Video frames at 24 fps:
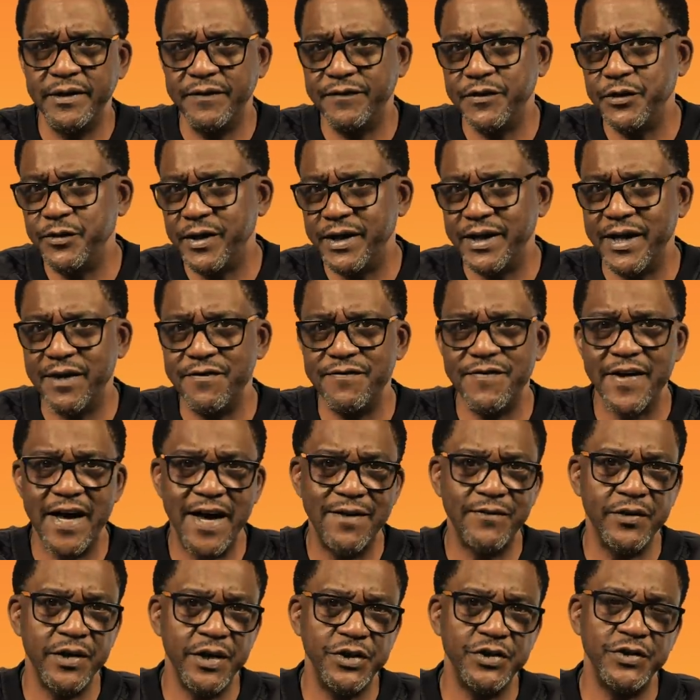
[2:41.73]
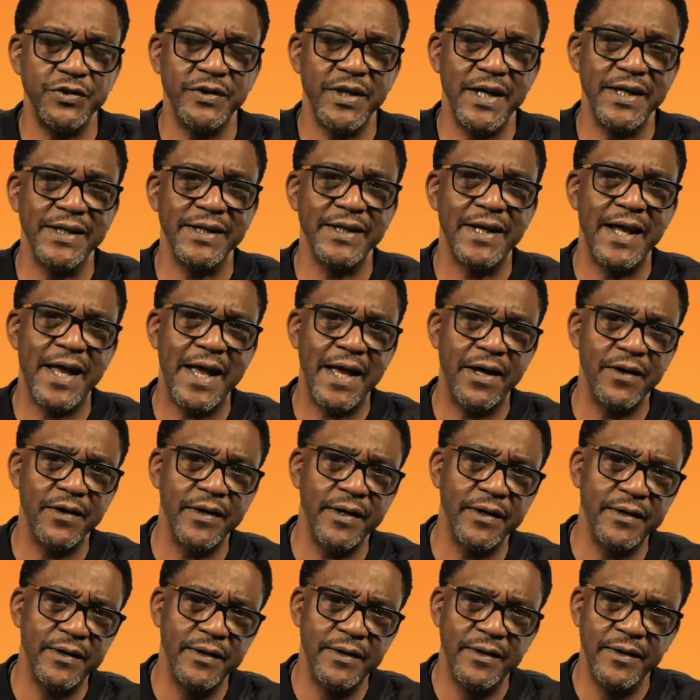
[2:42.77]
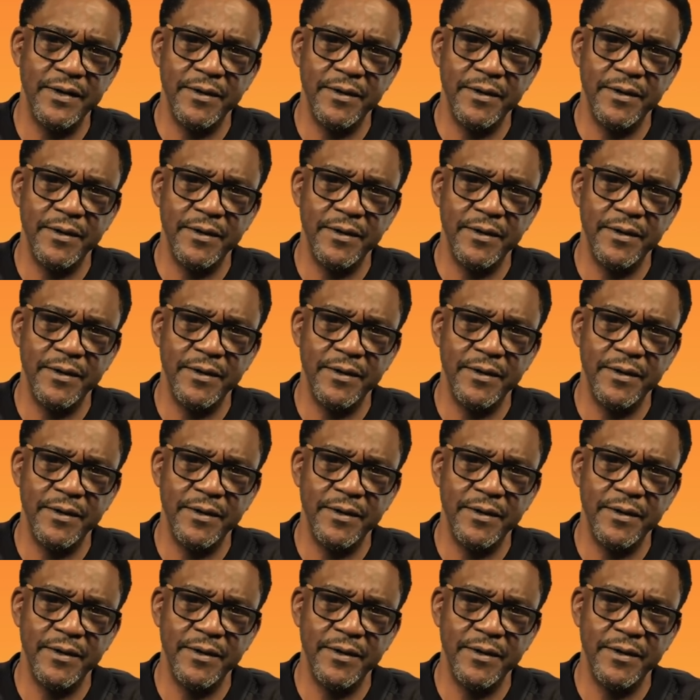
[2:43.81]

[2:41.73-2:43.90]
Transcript: If you ain't got five on it, you can't get high on it.